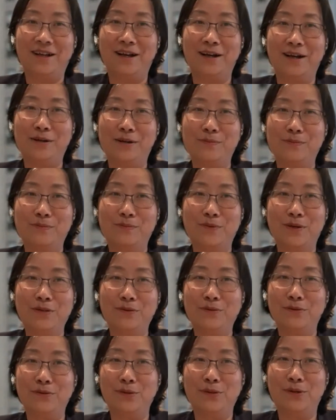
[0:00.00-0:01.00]
When
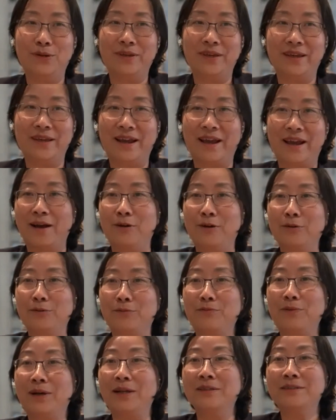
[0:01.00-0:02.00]
you look at
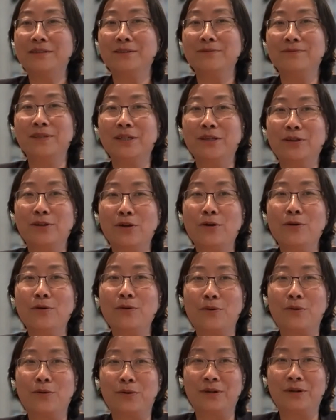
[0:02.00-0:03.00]
how relatively low
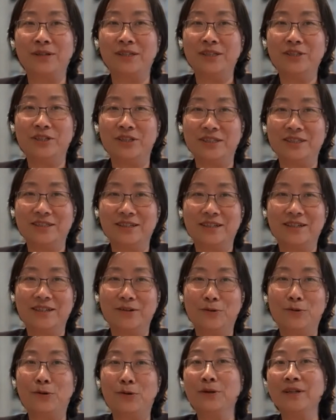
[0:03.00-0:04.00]

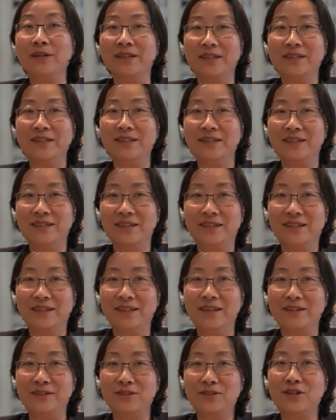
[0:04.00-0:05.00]
correlated
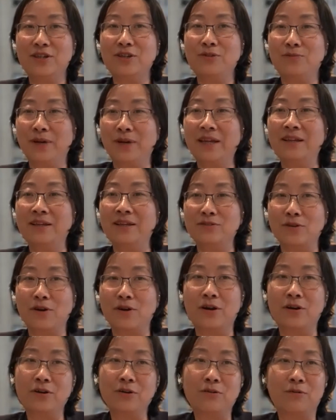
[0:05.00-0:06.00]
ESG ratings
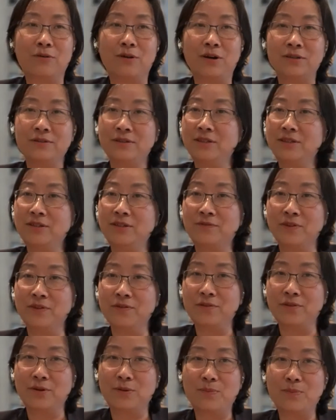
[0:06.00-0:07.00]
are across the
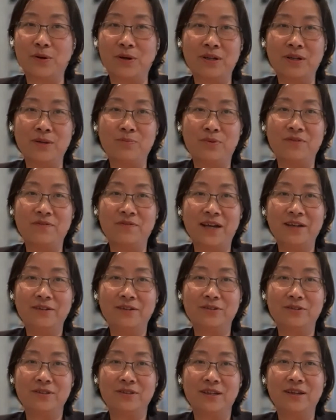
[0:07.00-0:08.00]
different third-party
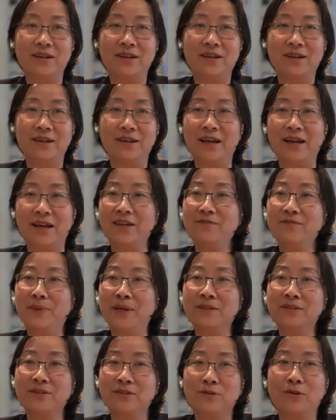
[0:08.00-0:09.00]
providers, it kind of begs